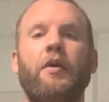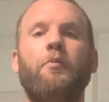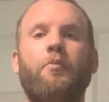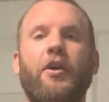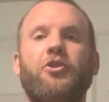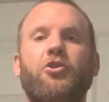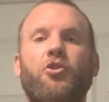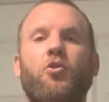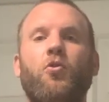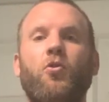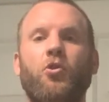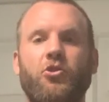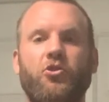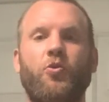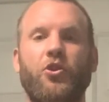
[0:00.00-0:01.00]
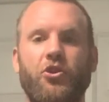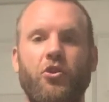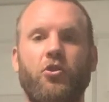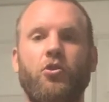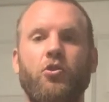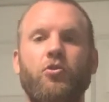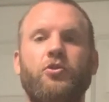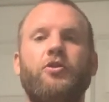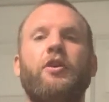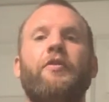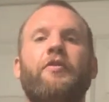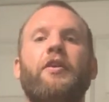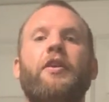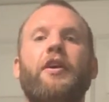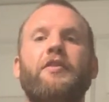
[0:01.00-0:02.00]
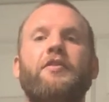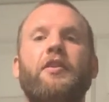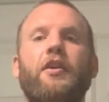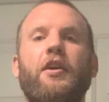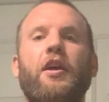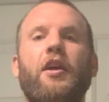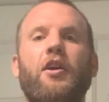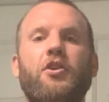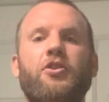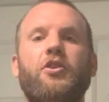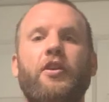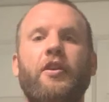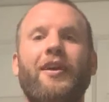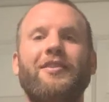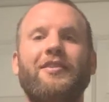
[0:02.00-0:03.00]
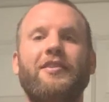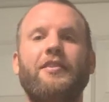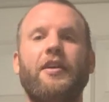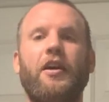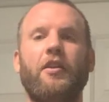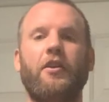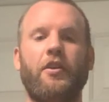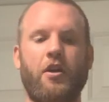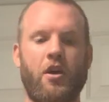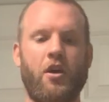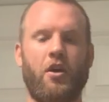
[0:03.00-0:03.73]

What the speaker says: Brace your core, squeeze your glutes, everything nice and engaged, nice and solid.